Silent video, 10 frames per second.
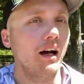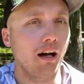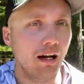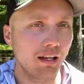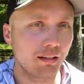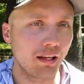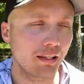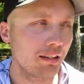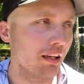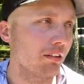I
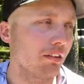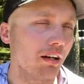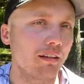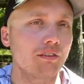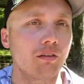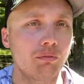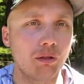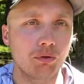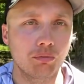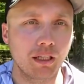like that a lot. Some
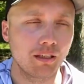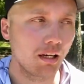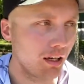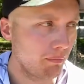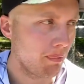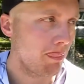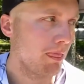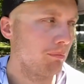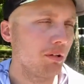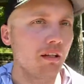people may not.
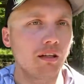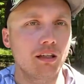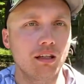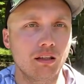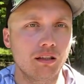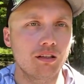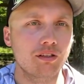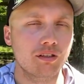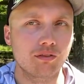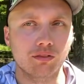But again, there's
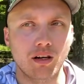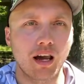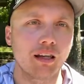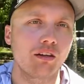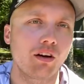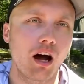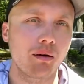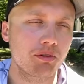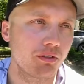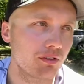just a variety of
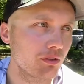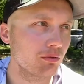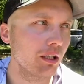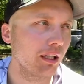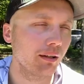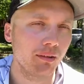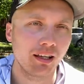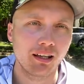options to weigh.